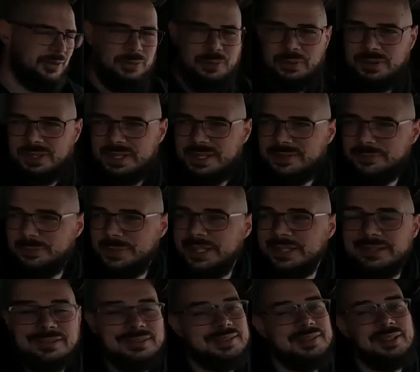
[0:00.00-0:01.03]
a whole lot of
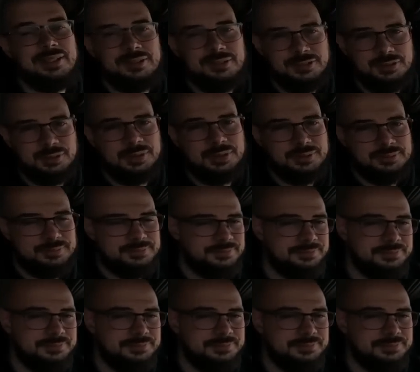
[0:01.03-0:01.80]
maintenance done to it.